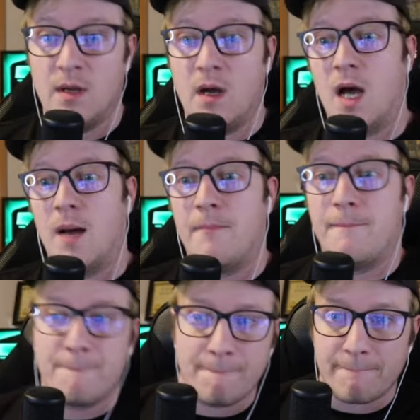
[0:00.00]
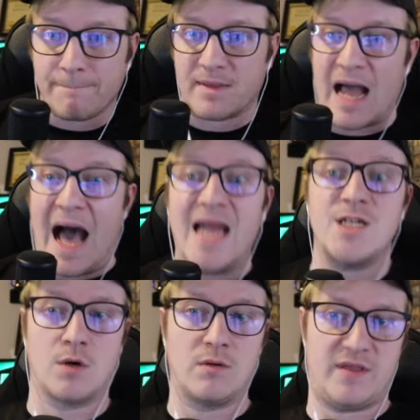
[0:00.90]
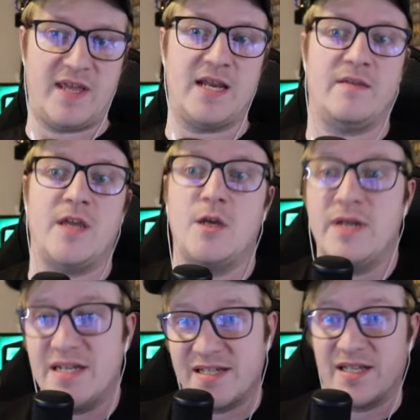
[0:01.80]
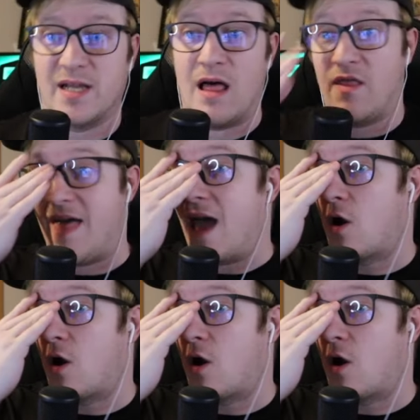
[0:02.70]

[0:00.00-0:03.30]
Um, I don't think that you need to sell out that